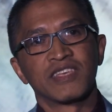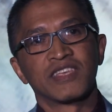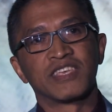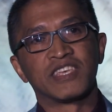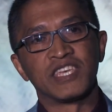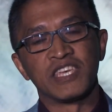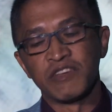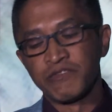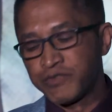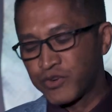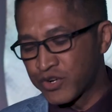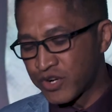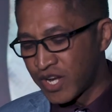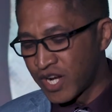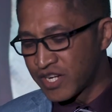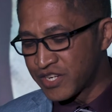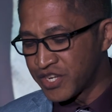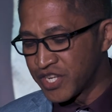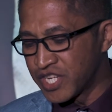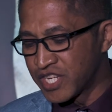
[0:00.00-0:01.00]
give
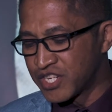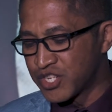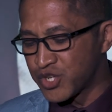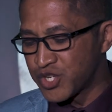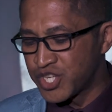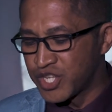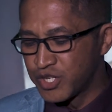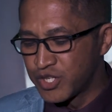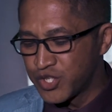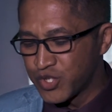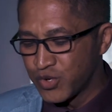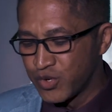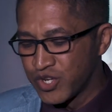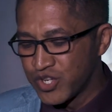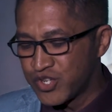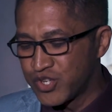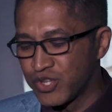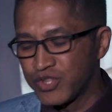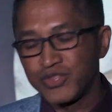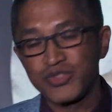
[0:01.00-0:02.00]
oral rehydration
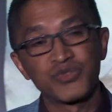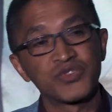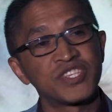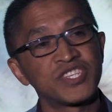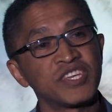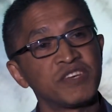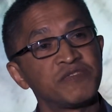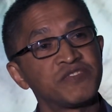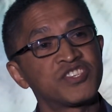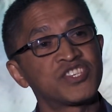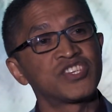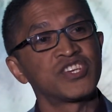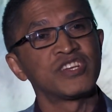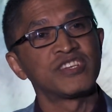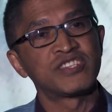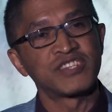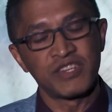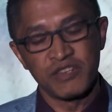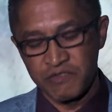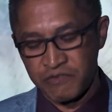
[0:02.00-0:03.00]
solution to save
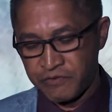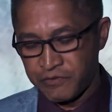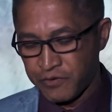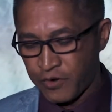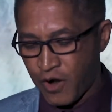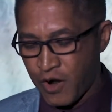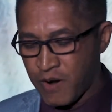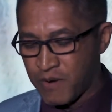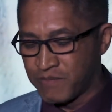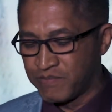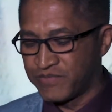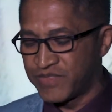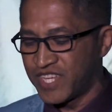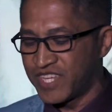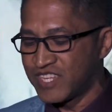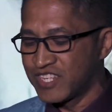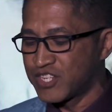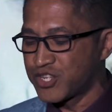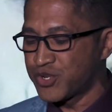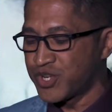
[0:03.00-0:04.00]
children from
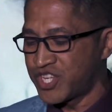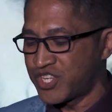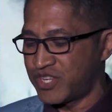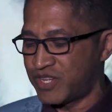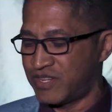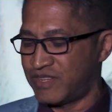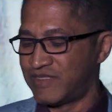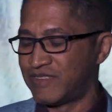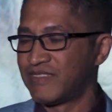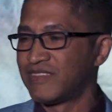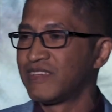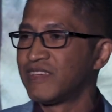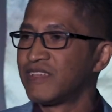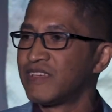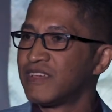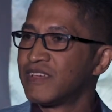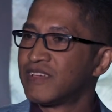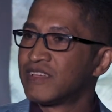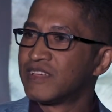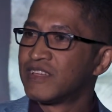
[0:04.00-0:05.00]
dehydration
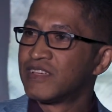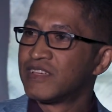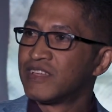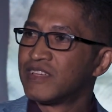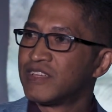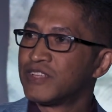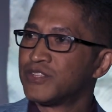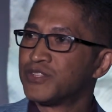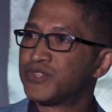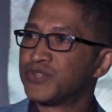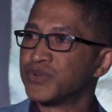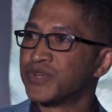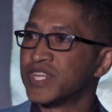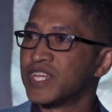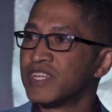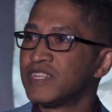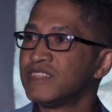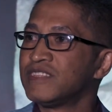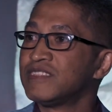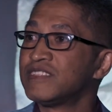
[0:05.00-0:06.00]

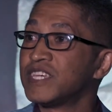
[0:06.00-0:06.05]
during